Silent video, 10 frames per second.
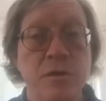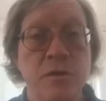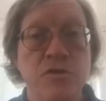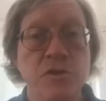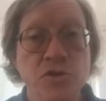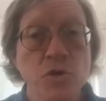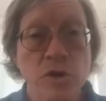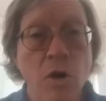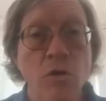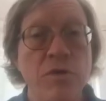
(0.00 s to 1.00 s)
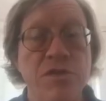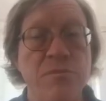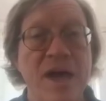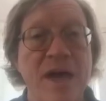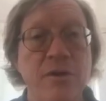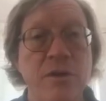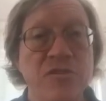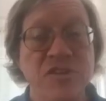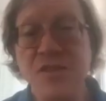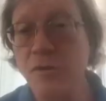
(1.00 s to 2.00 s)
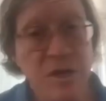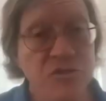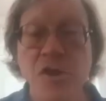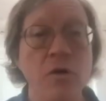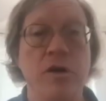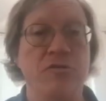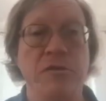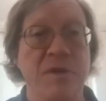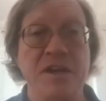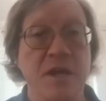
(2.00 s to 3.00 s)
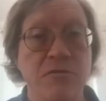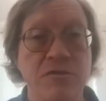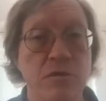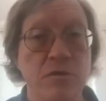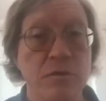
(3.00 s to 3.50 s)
to do it all with the matter and say there is no electromagnetic field.